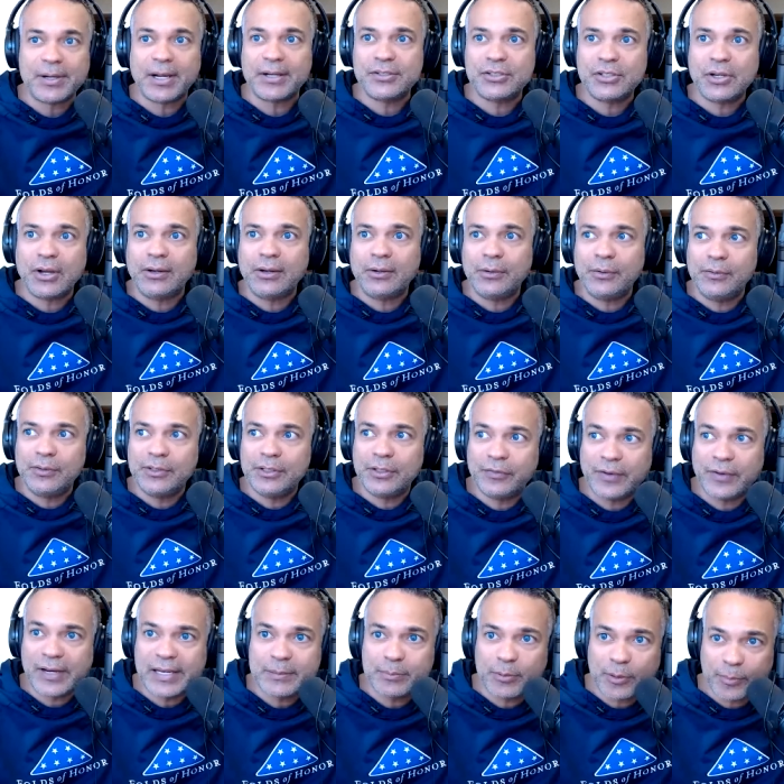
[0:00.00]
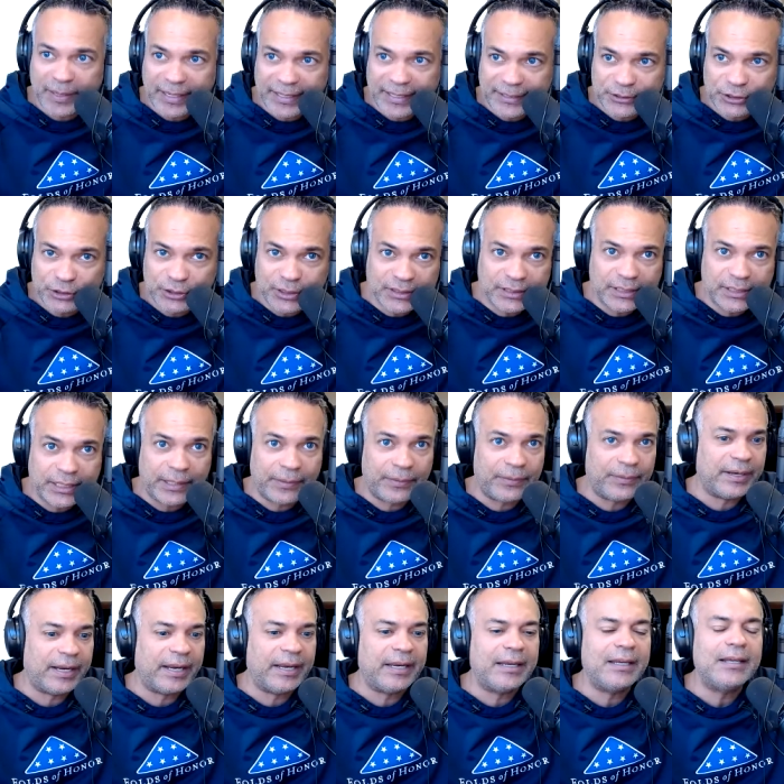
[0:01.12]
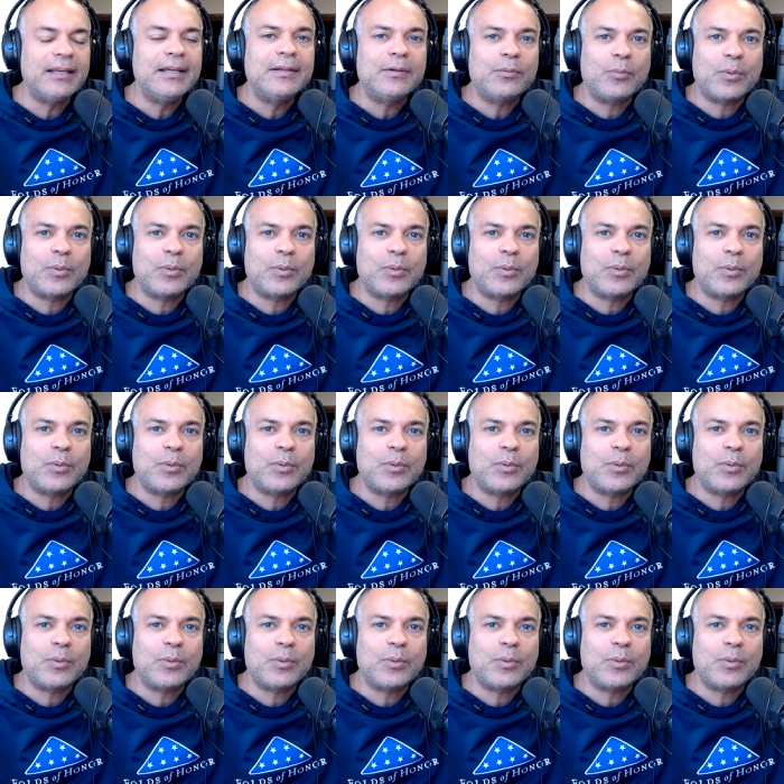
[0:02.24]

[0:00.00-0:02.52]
I saw on your Facebook page just the other day,